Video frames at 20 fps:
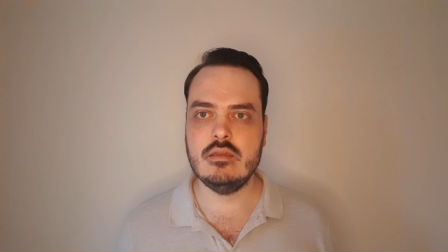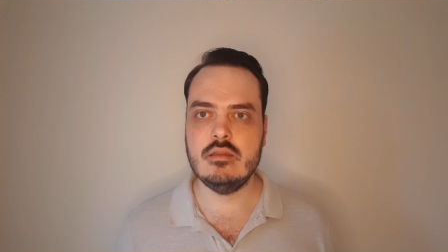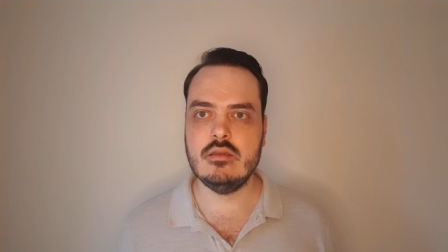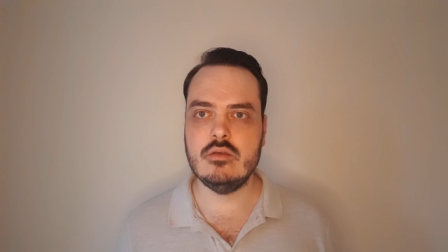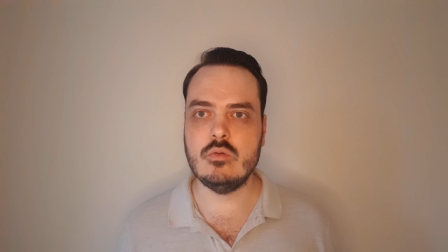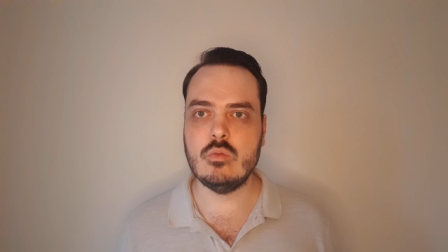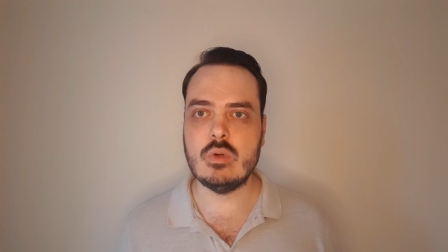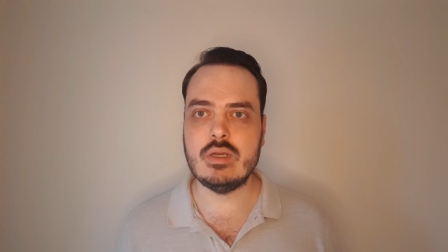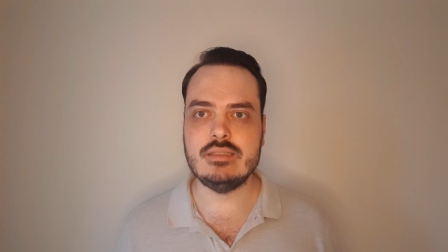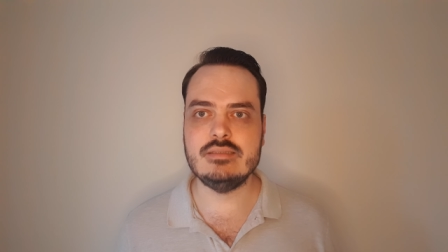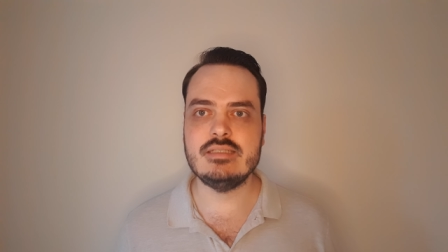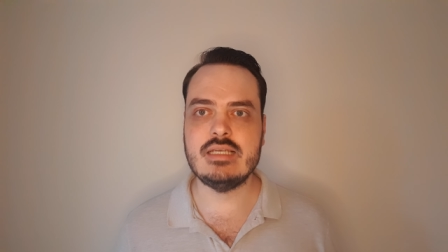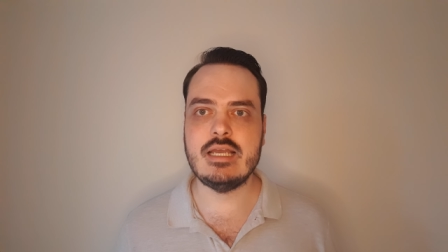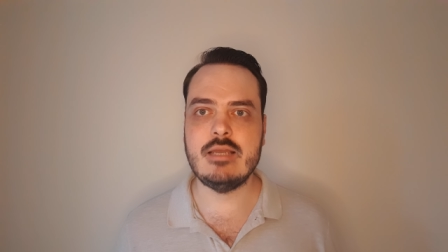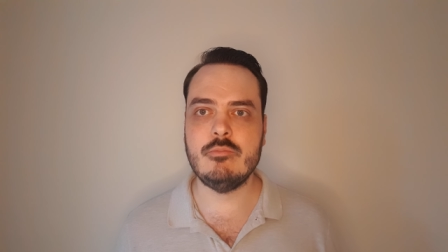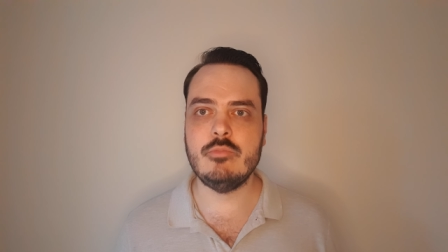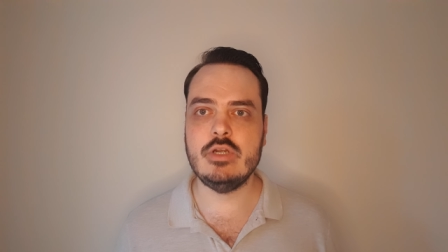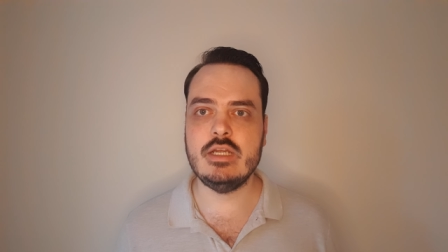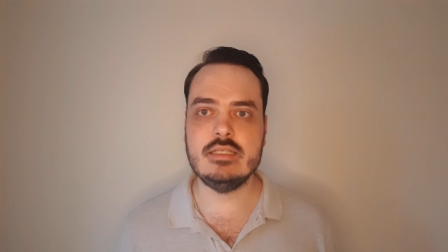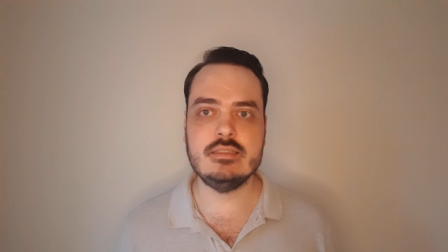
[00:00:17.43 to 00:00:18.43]
the one
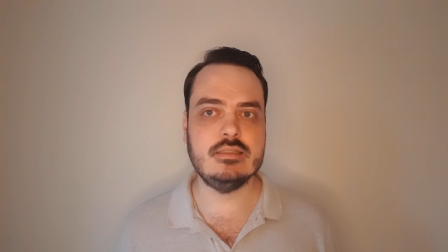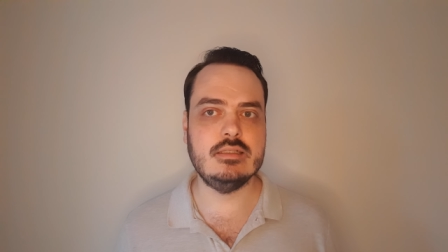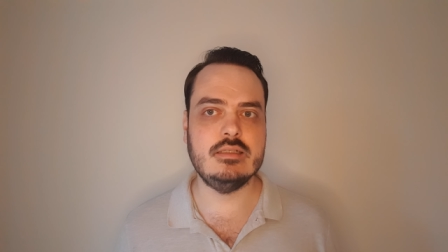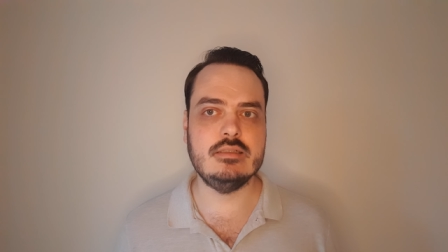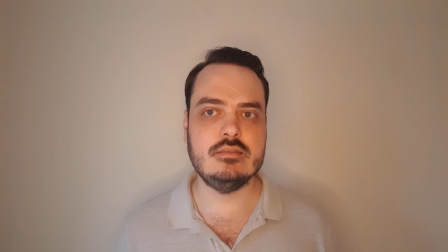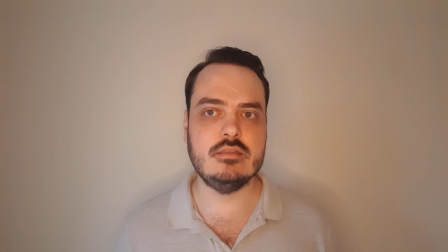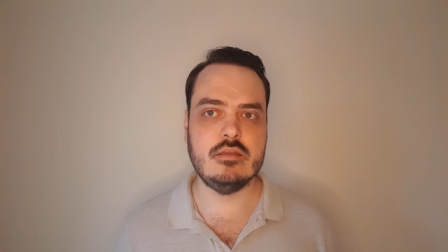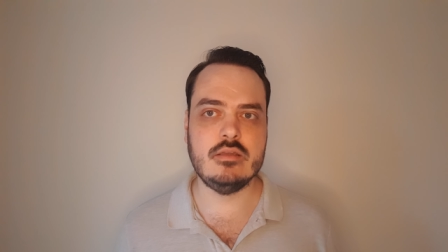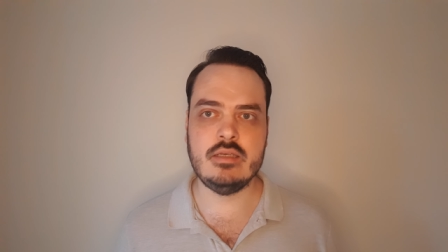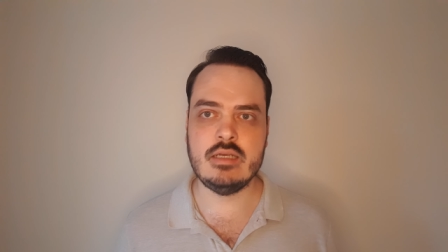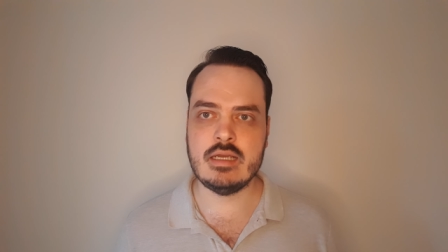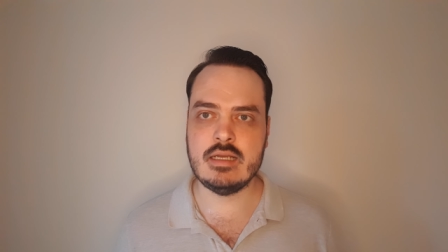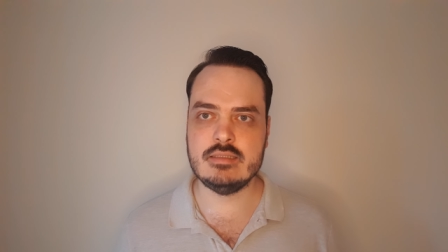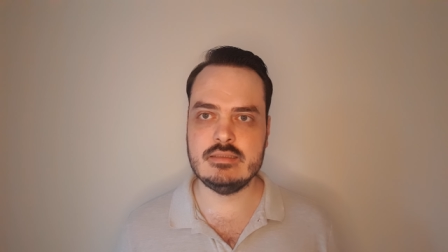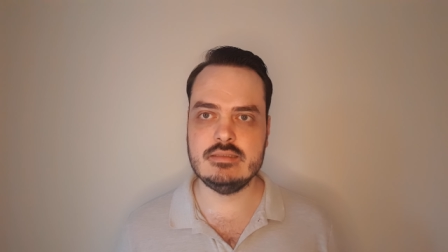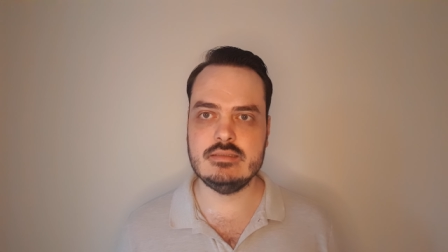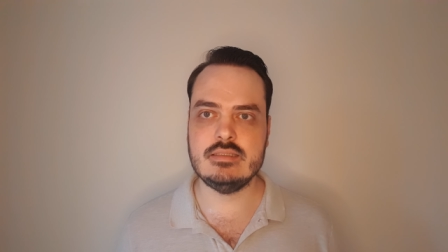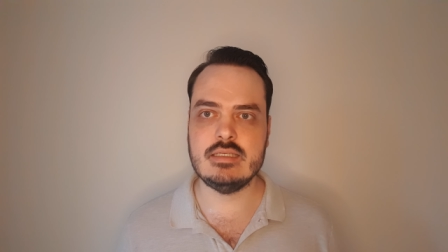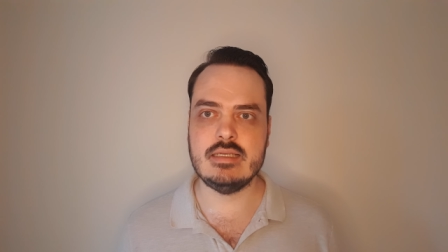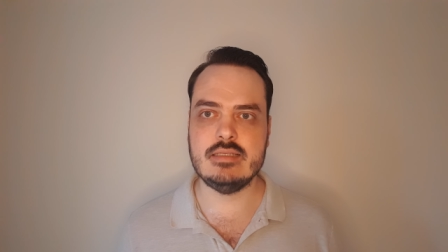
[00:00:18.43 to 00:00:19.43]
time President of the United
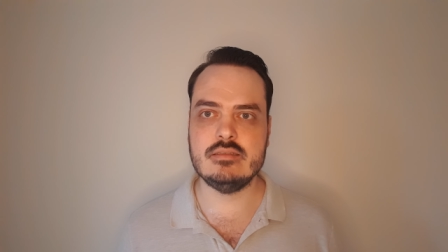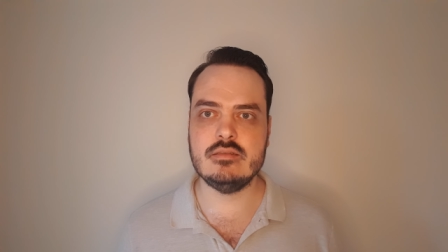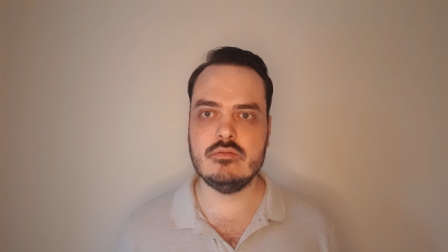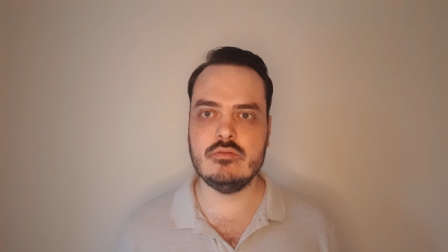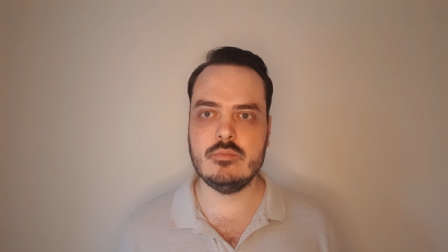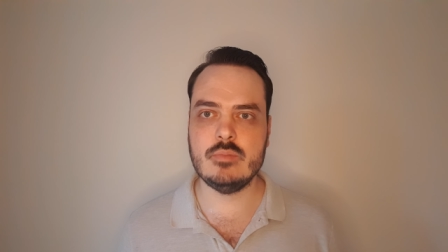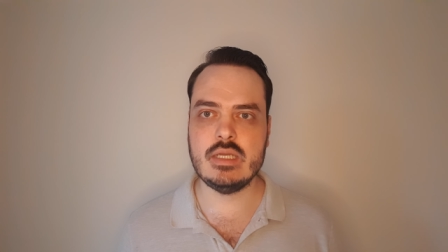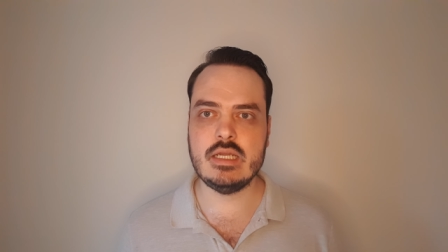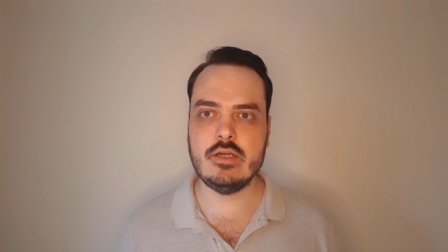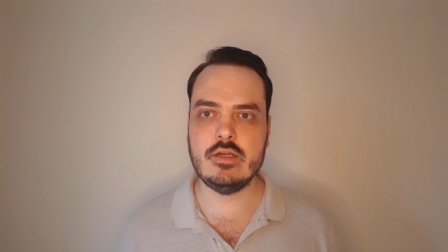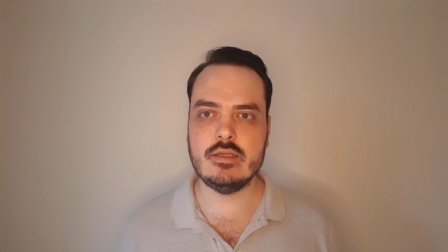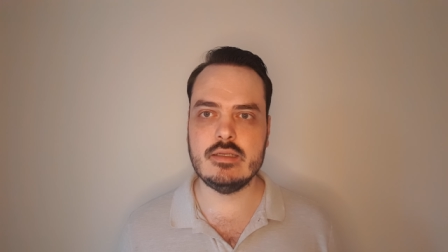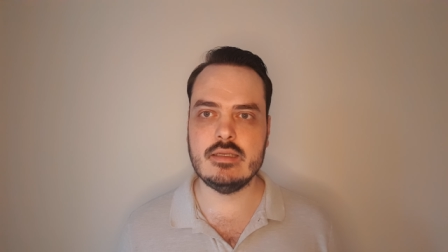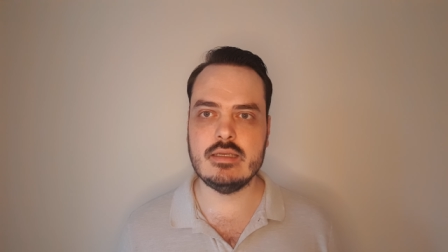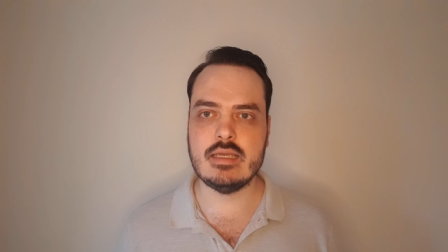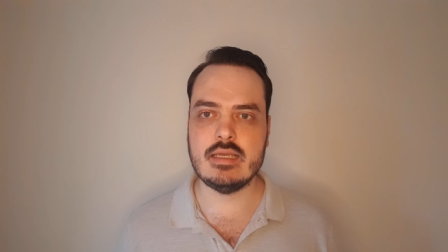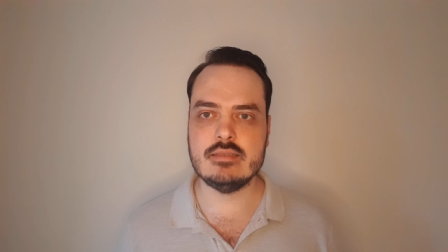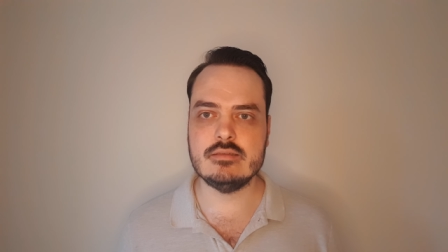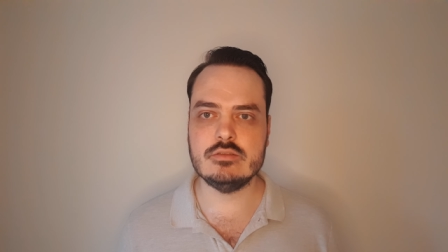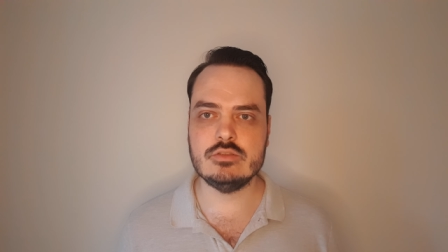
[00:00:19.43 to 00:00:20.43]
States of
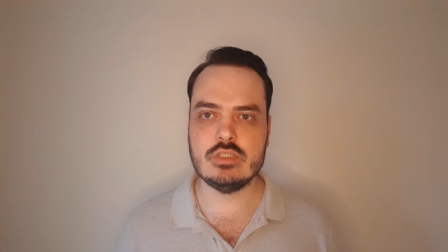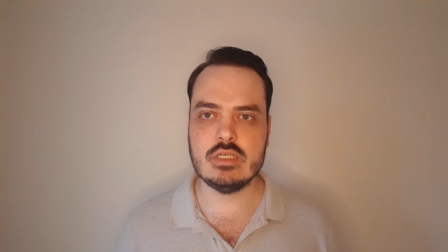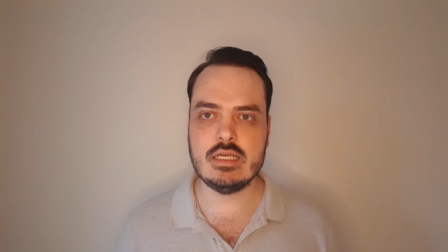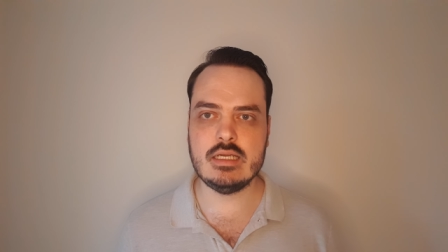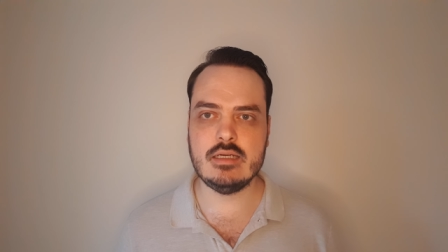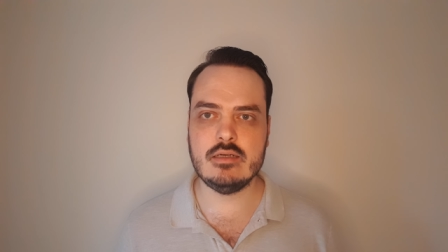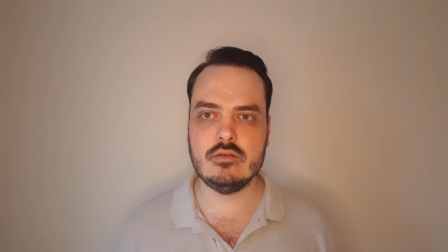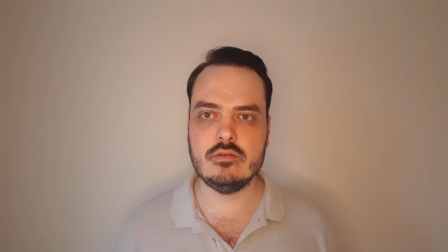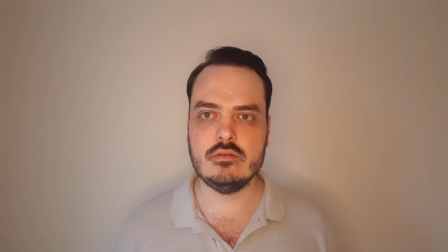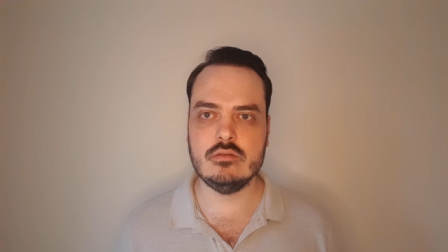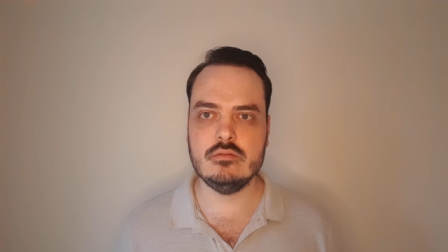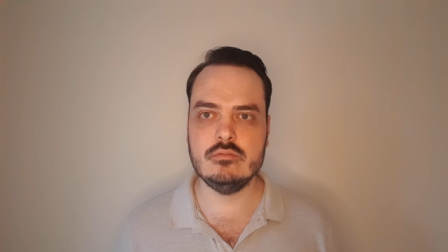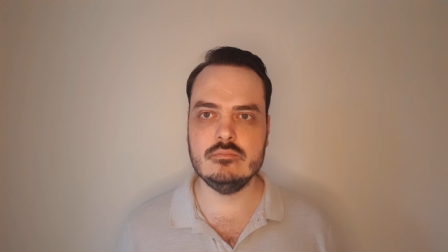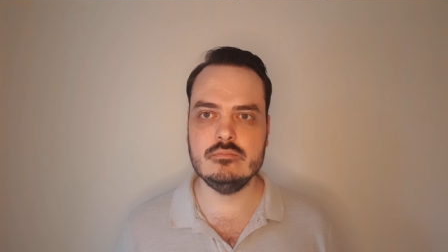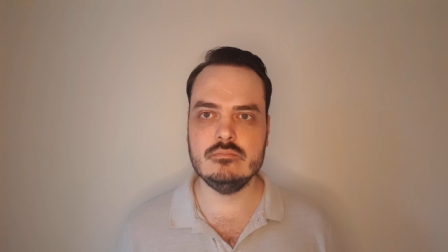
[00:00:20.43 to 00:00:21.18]
America as a child.